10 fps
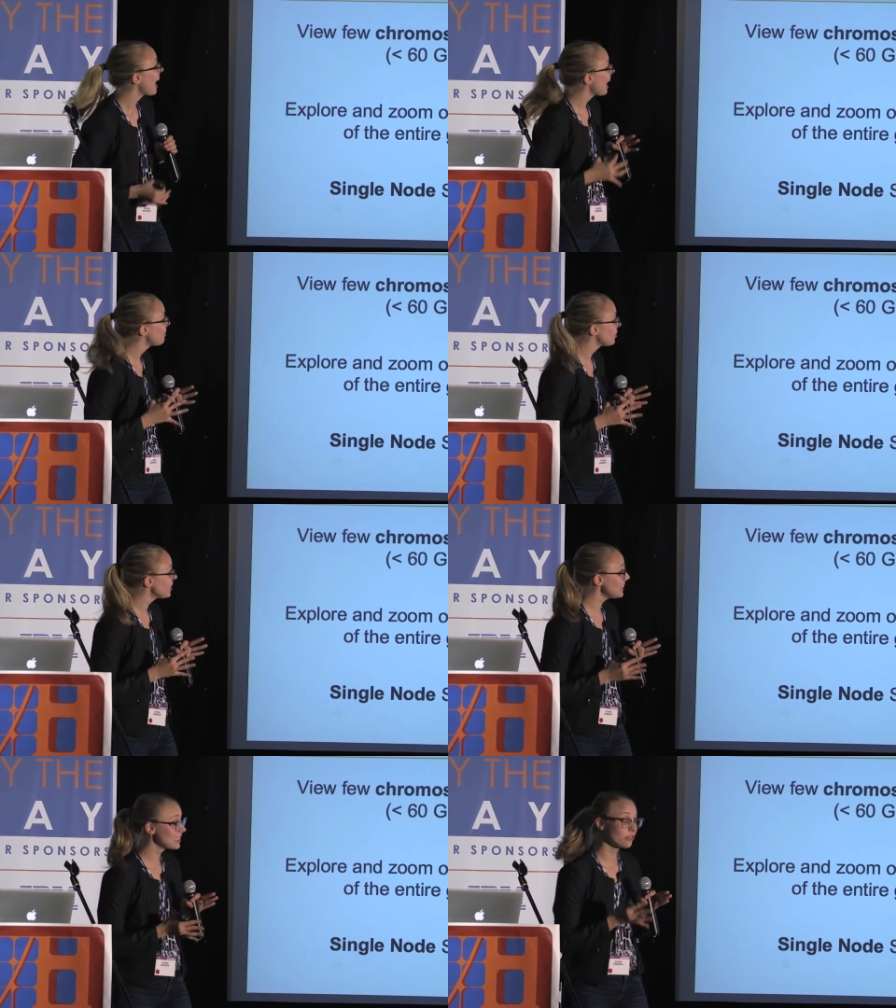And for
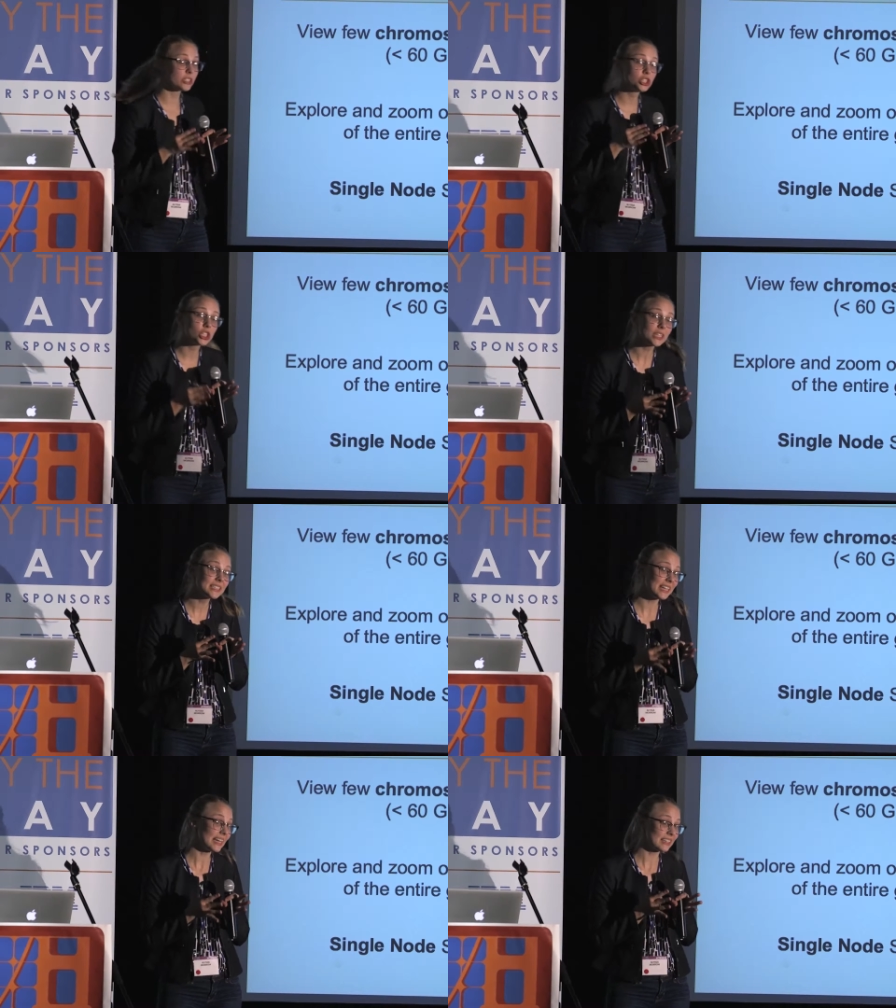this, if we
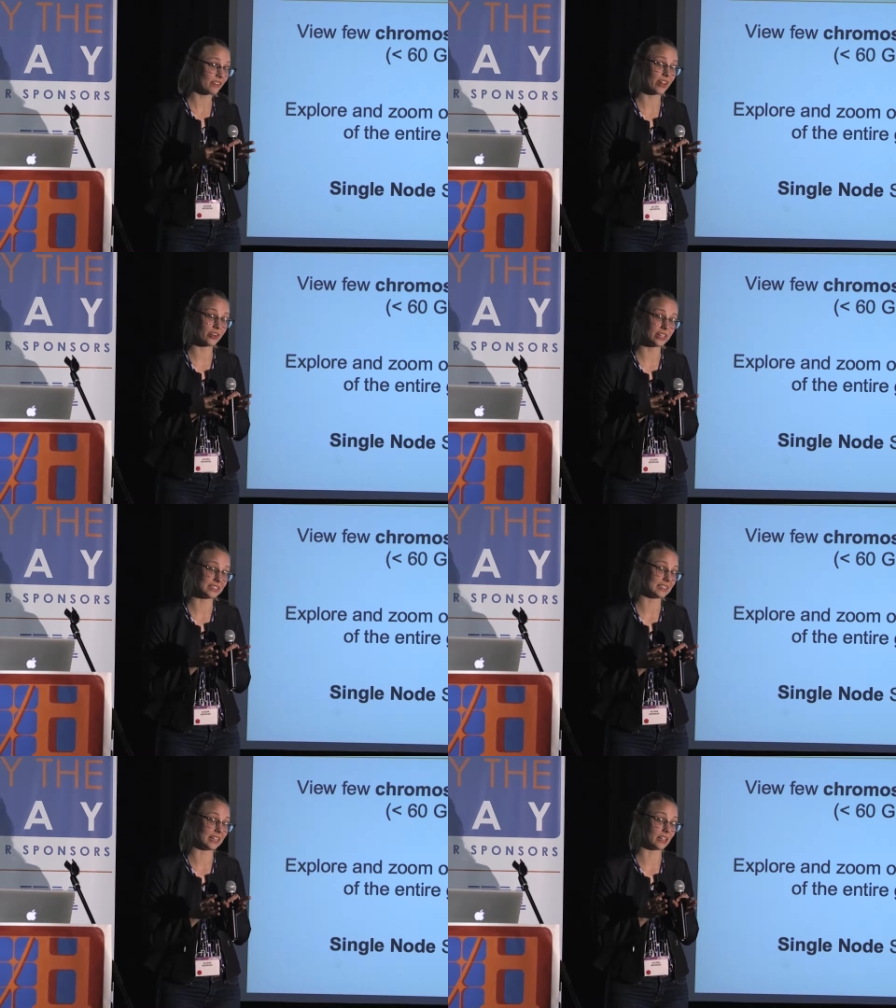just take the
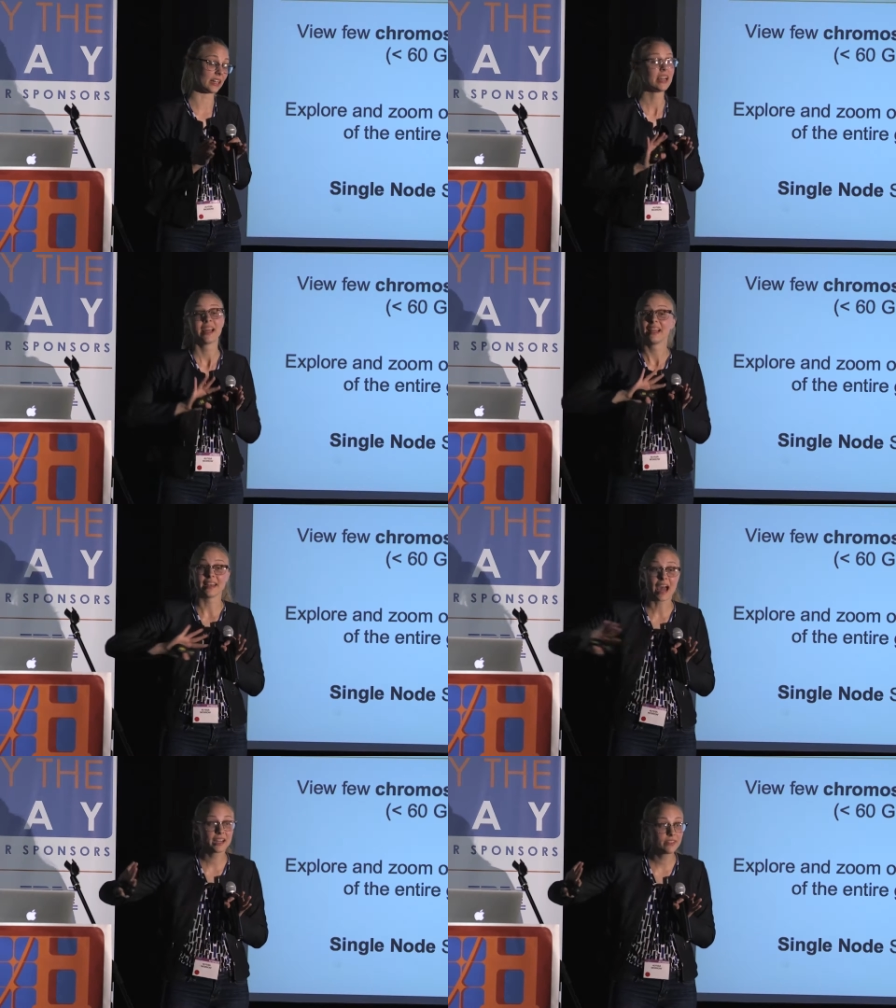variant data,
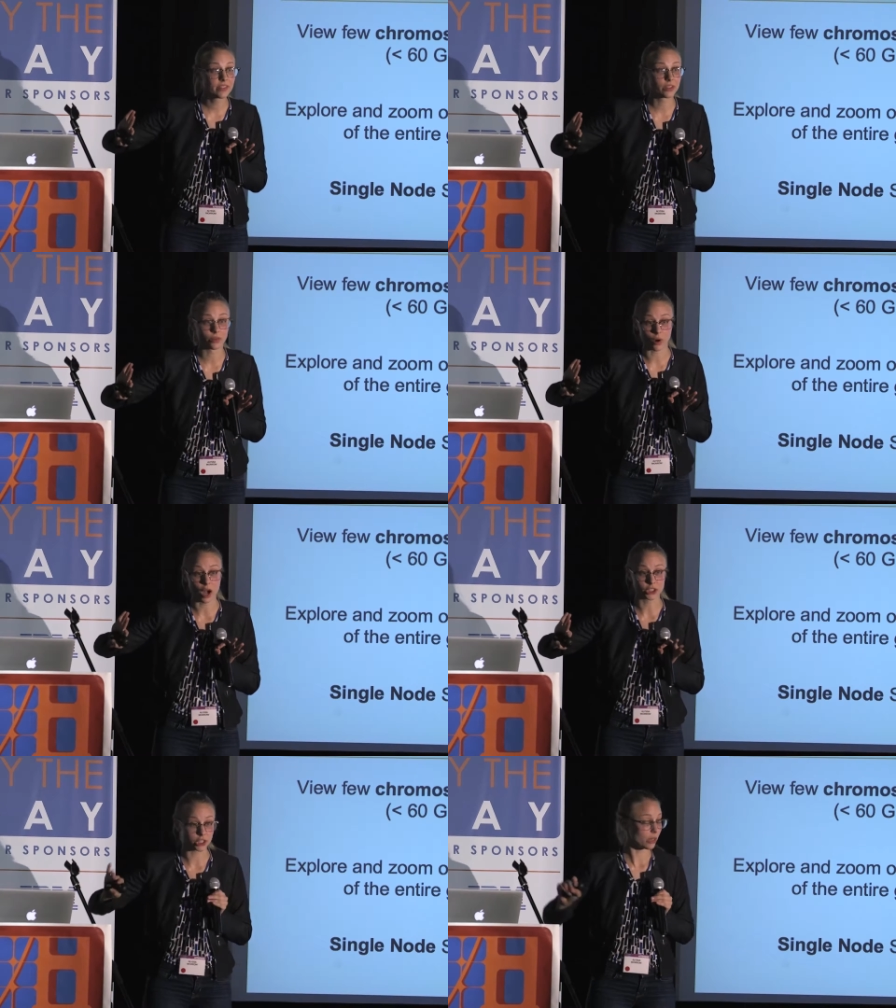not even the
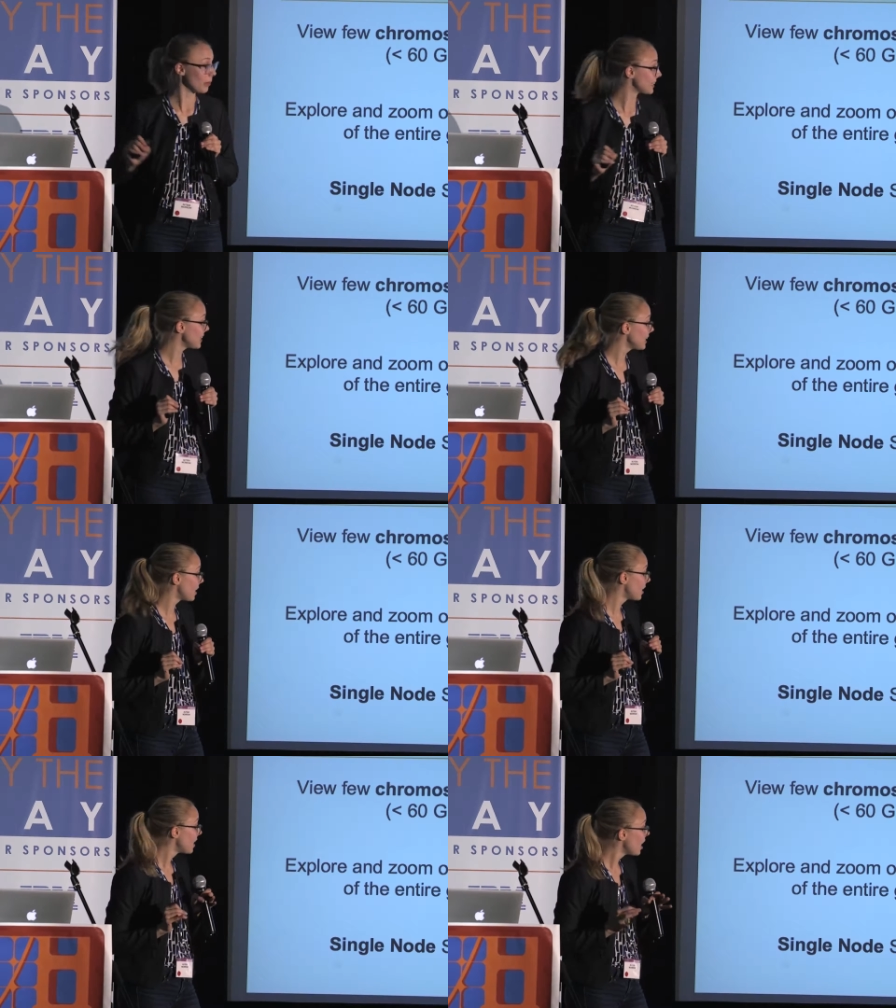raw genomic
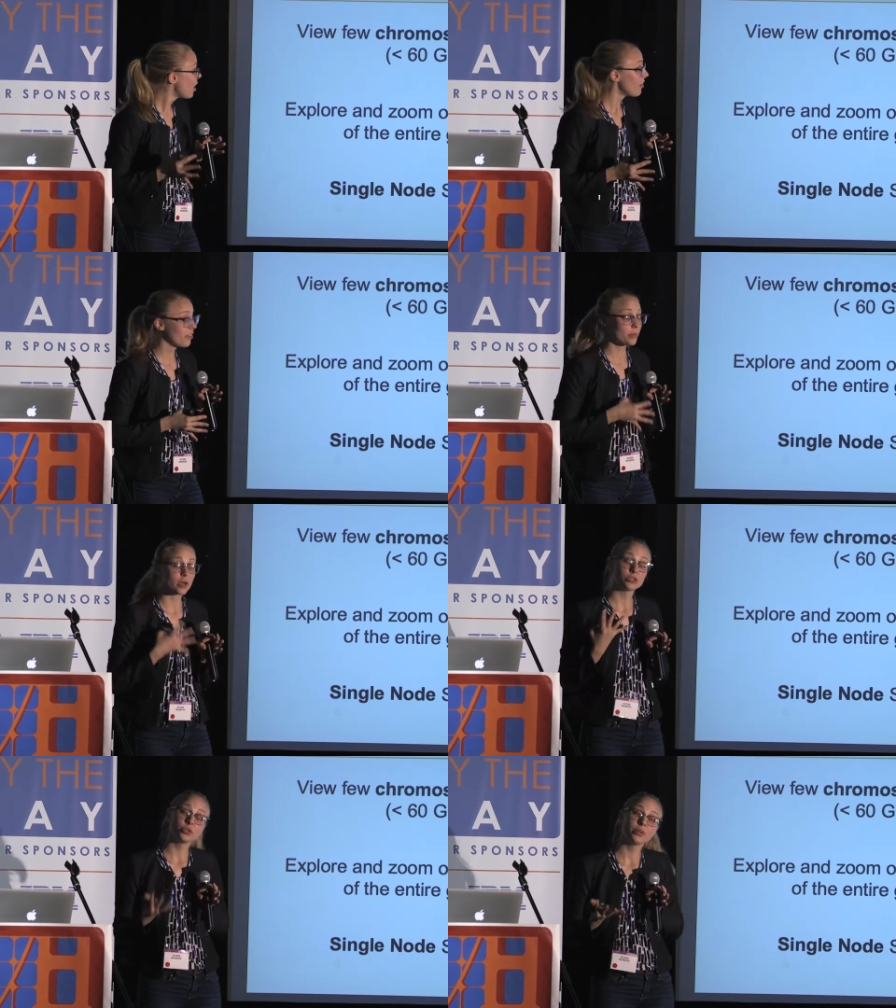data, for
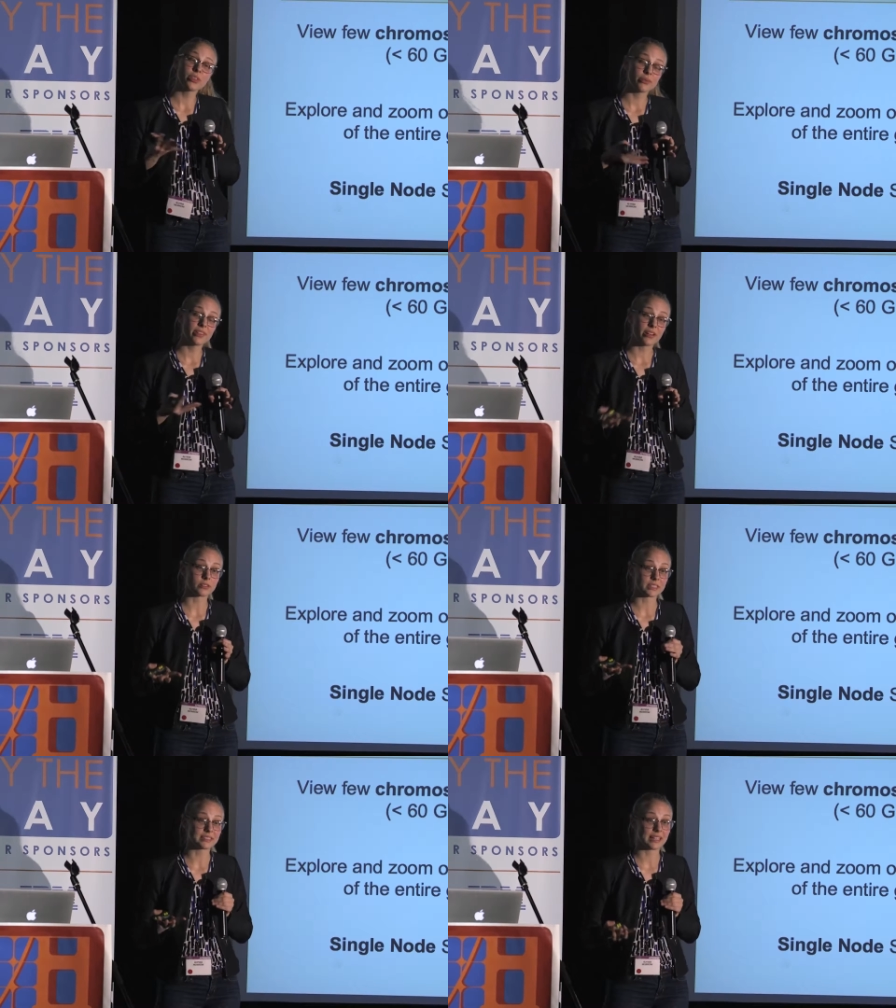about two to
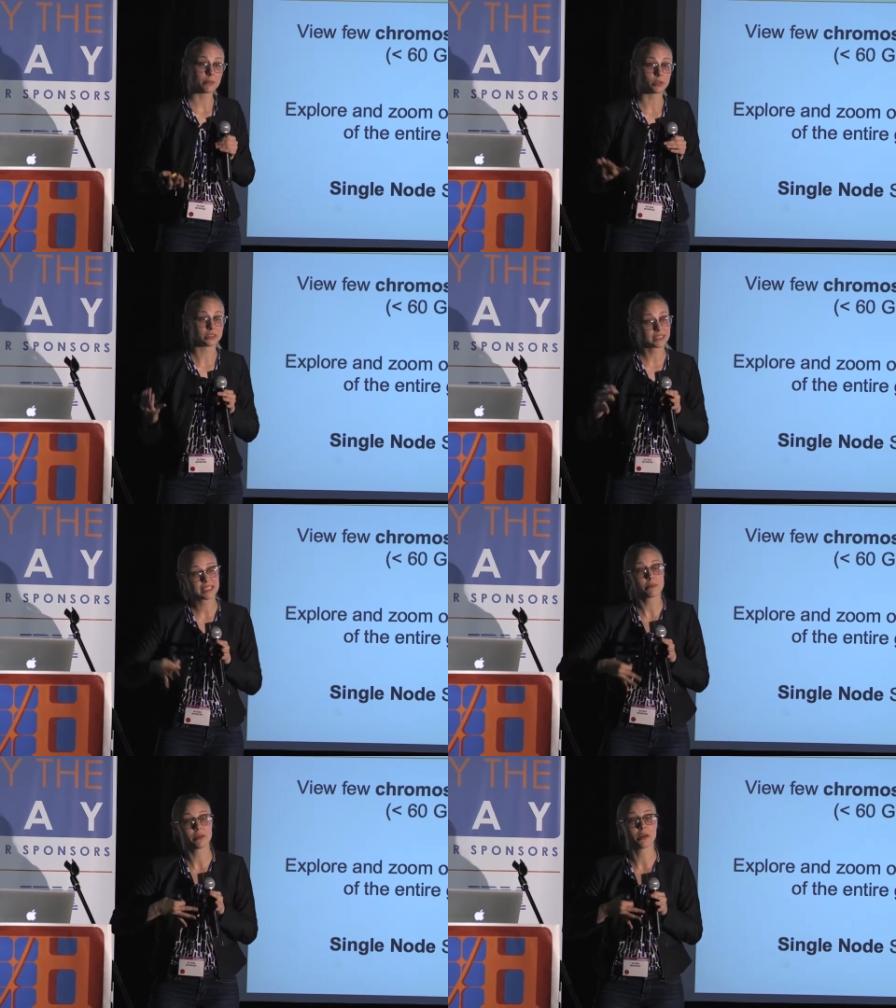3,000 samples, this
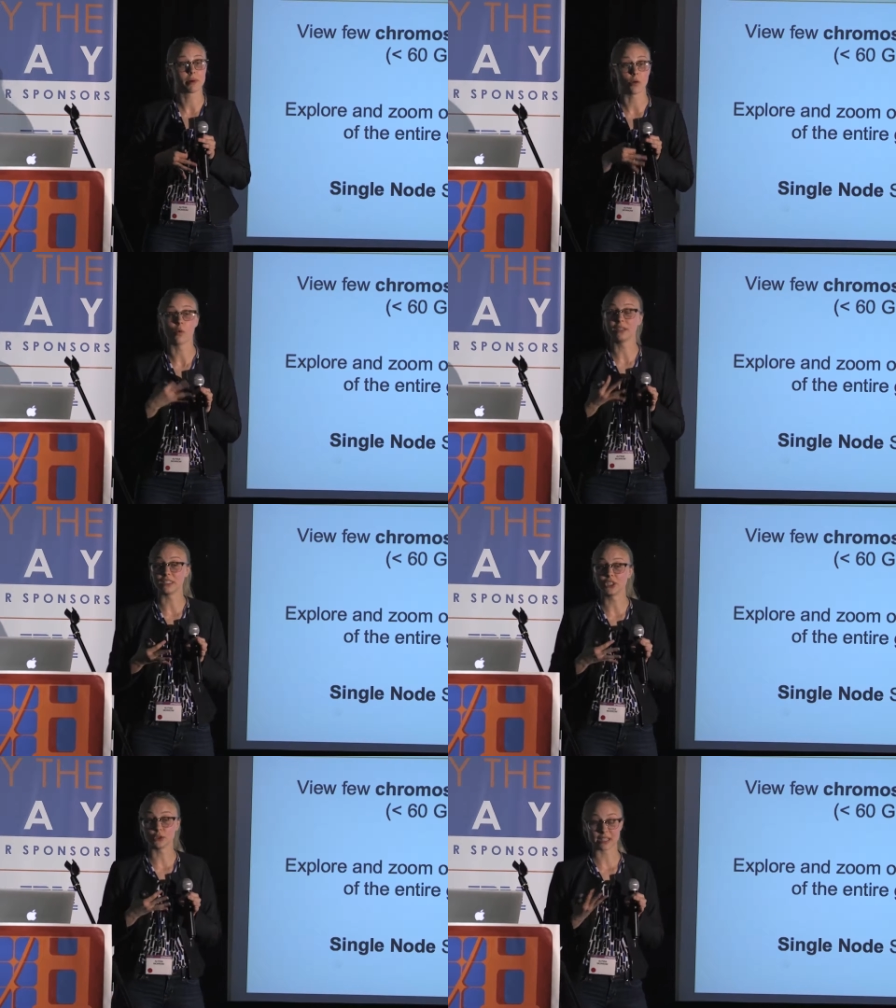can be about one to
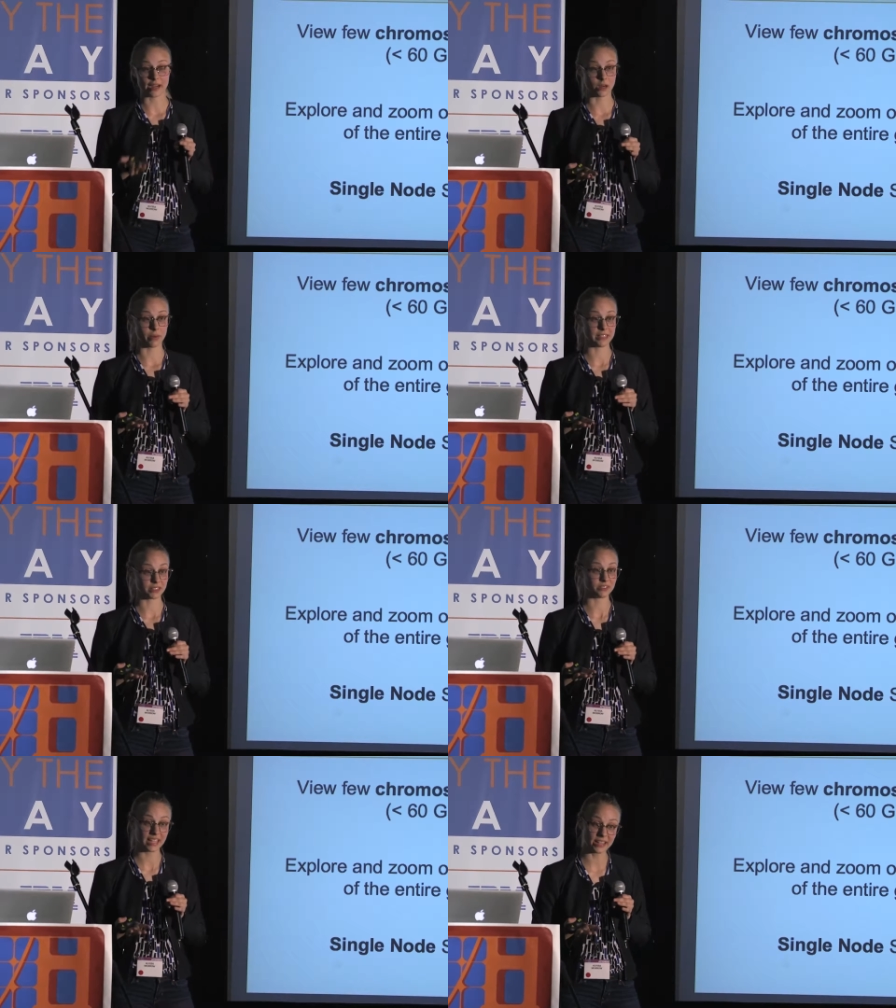two terabytes
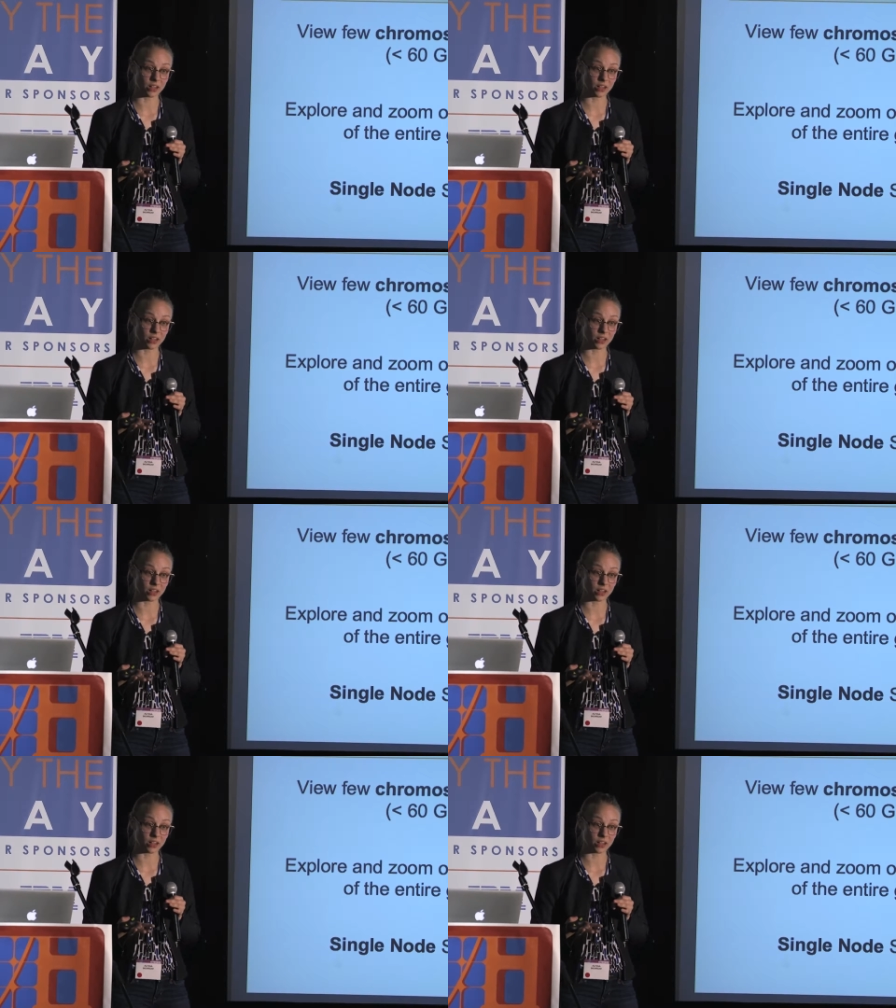of data